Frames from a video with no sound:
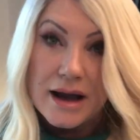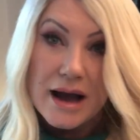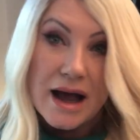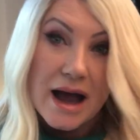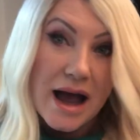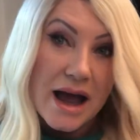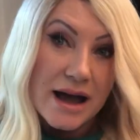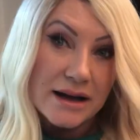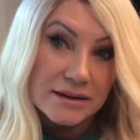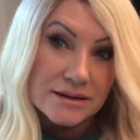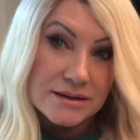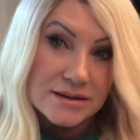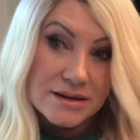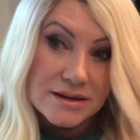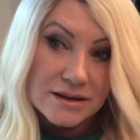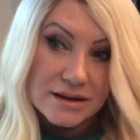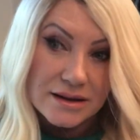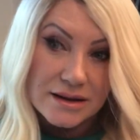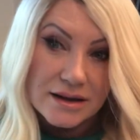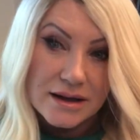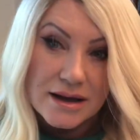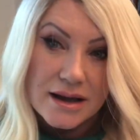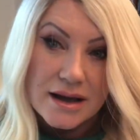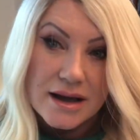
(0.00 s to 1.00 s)
And
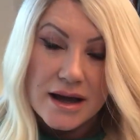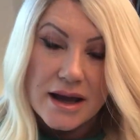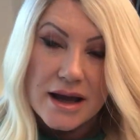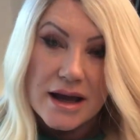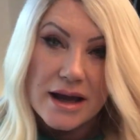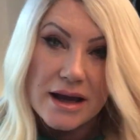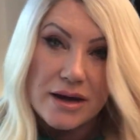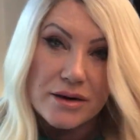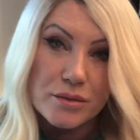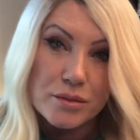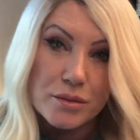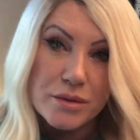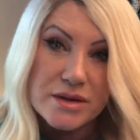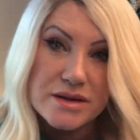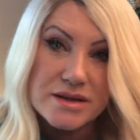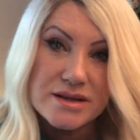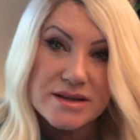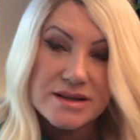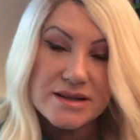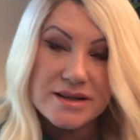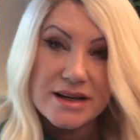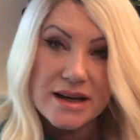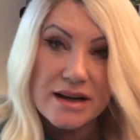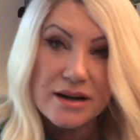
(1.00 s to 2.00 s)
it was
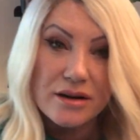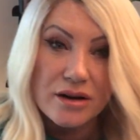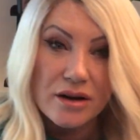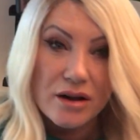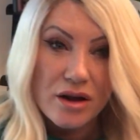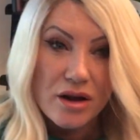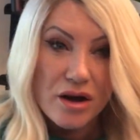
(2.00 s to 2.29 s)
still